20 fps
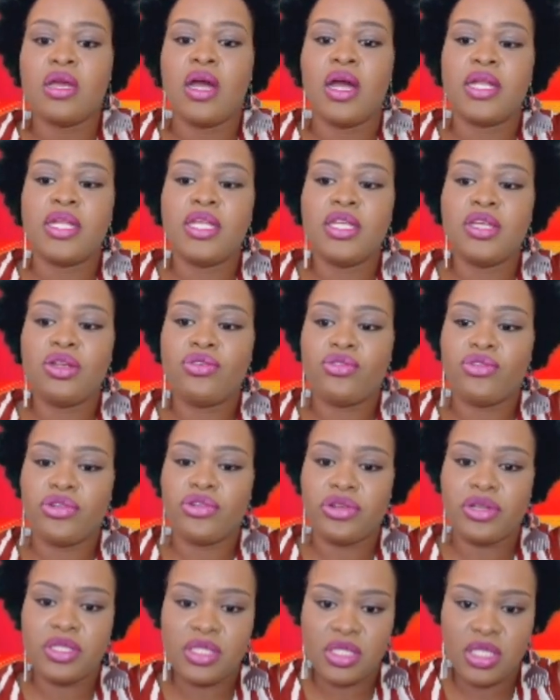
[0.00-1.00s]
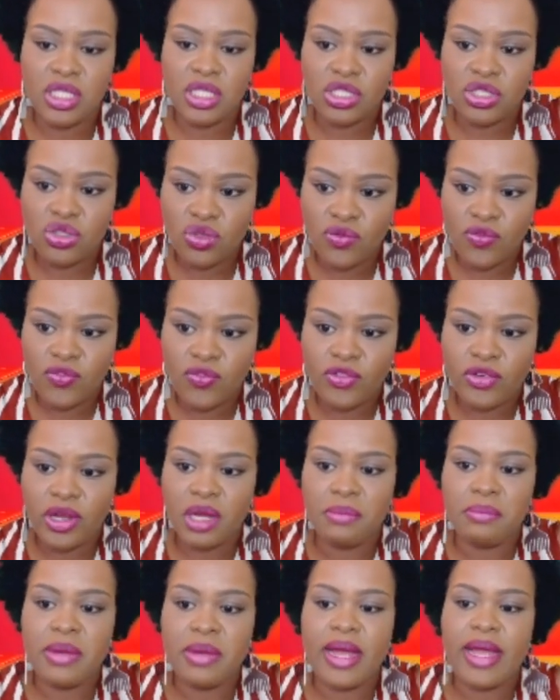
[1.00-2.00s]
An increase in
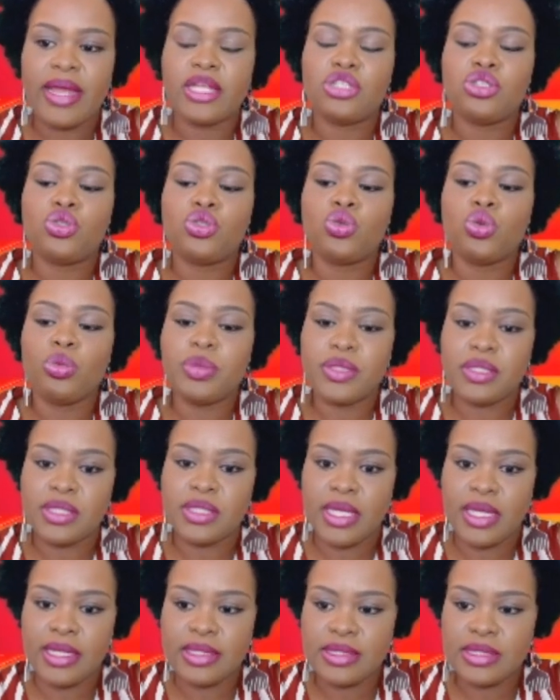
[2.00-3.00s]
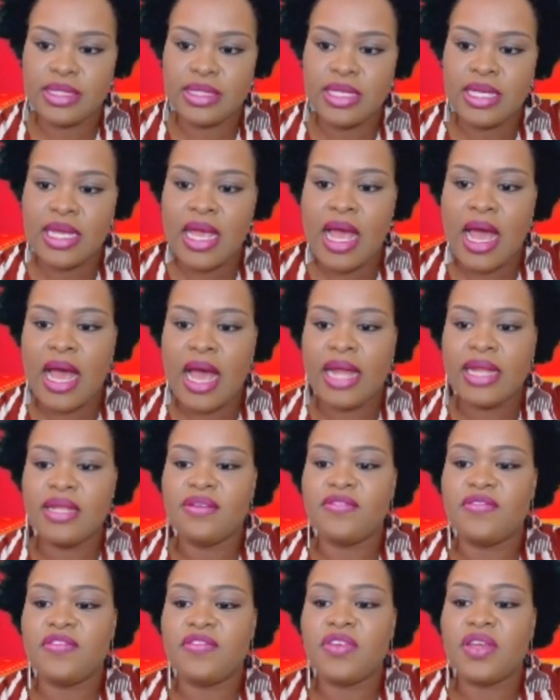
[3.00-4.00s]
Soufriere by 2%. And
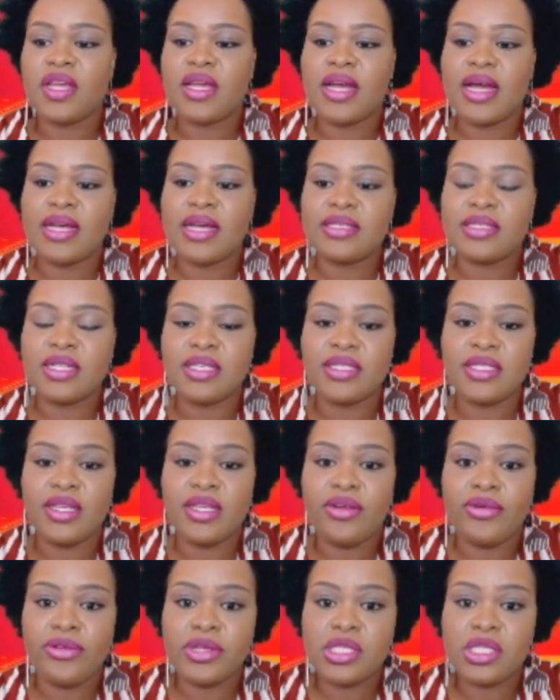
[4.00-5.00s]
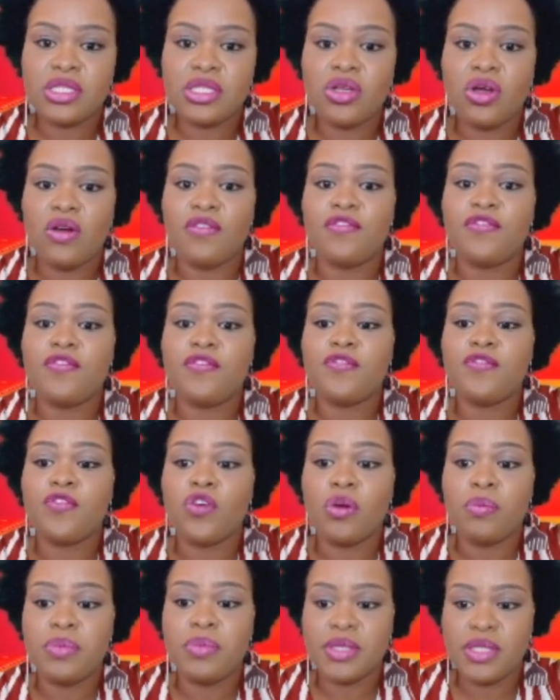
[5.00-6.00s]
in Viecas, a decrease of
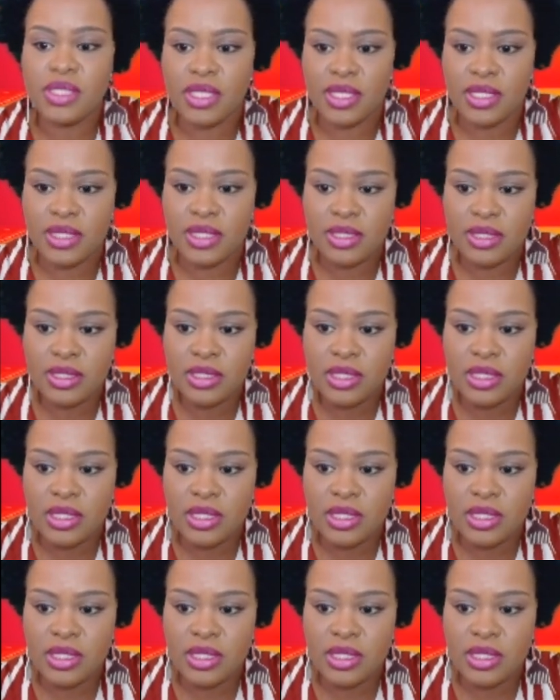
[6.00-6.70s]
4%.